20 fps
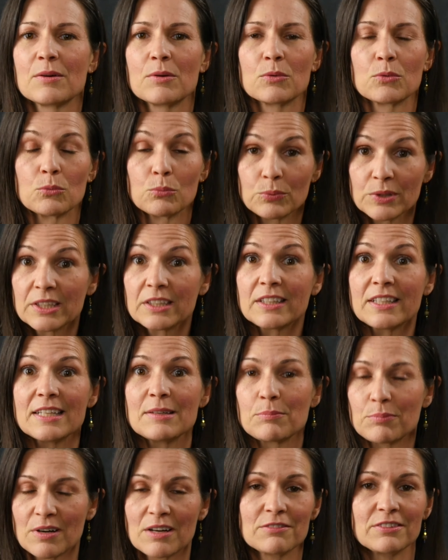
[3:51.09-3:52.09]
really
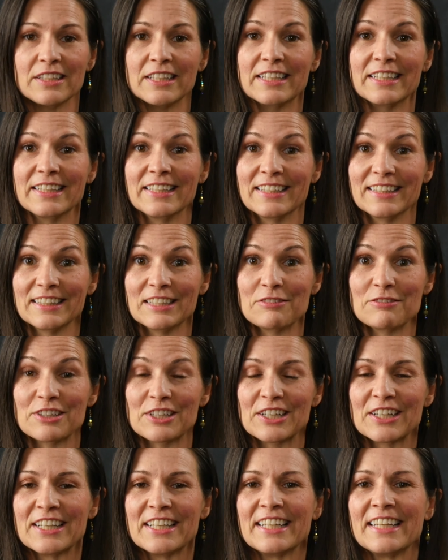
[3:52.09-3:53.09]
prevalent in
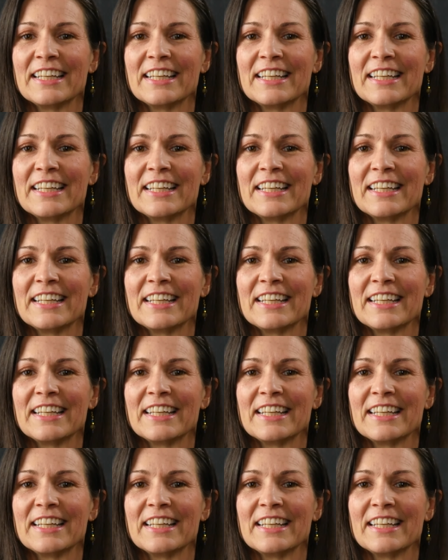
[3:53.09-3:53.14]
liver.